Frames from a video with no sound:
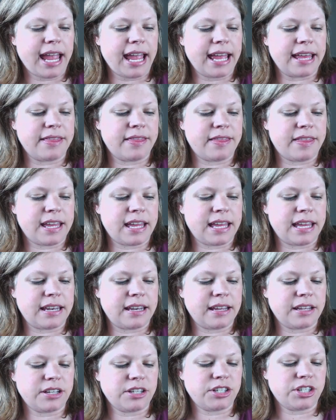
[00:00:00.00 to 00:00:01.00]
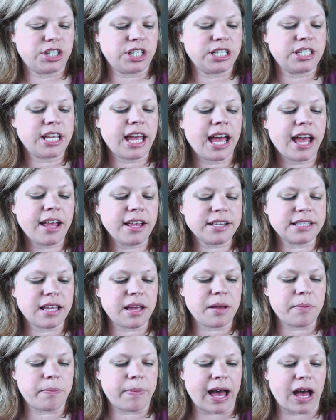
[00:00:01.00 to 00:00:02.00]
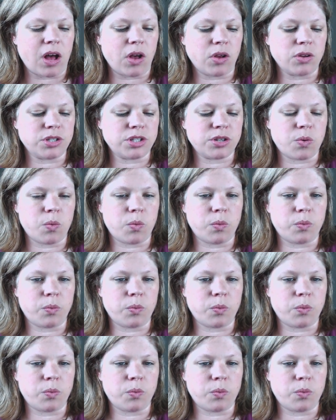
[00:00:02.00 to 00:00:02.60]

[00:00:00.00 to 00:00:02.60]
And then she tells about